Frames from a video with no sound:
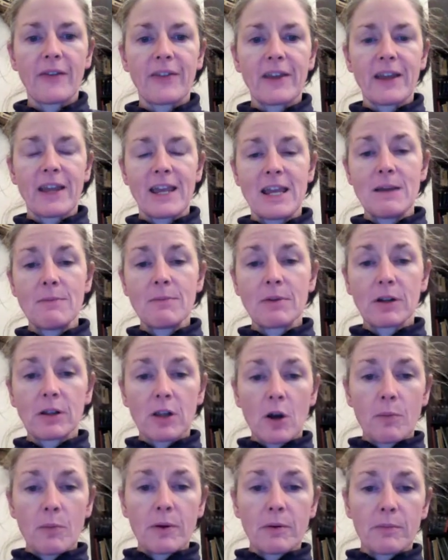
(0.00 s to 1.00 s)
got the
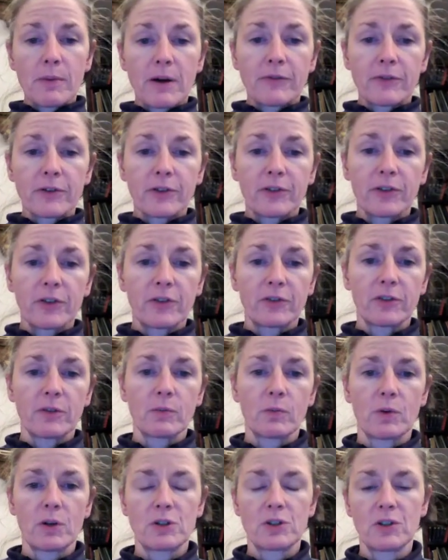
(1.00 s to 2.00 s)
hemoglobin buffer
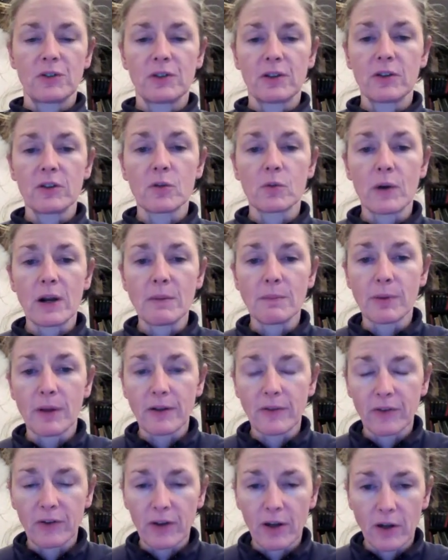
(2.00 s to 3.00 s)
system, which is in the red
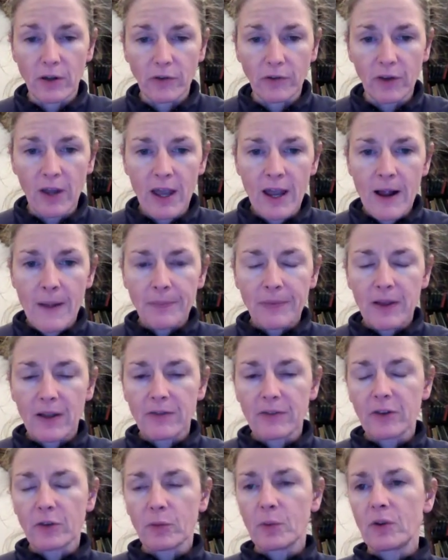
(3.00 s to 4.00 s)
blood cells.
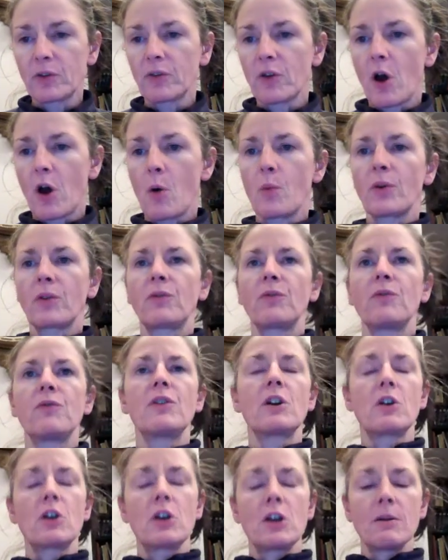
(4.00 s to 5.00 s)
And this we saw was
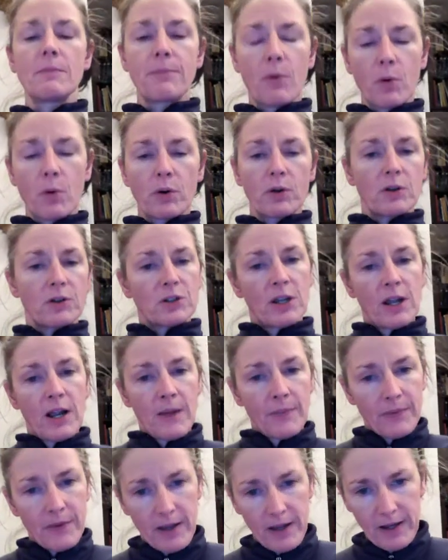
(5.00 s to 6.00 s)
very important
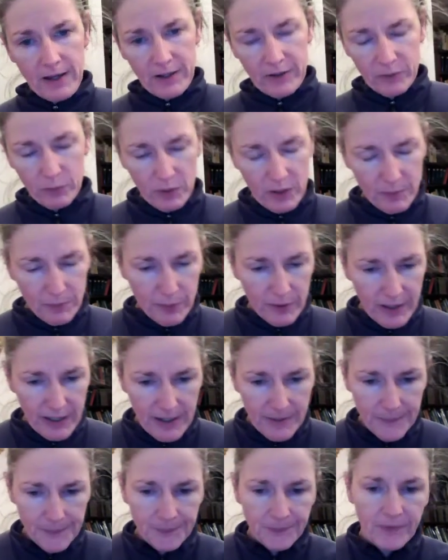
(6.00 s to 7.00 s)
as we
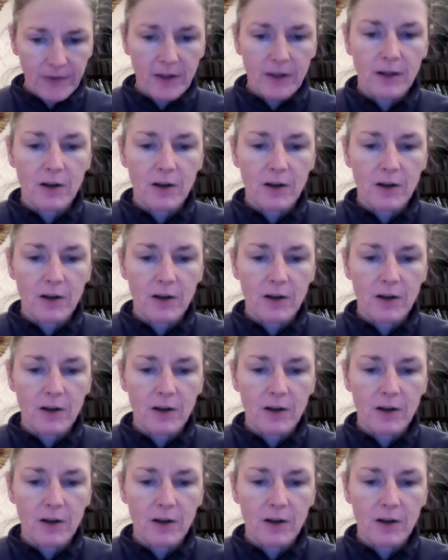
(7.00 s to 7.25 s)
bring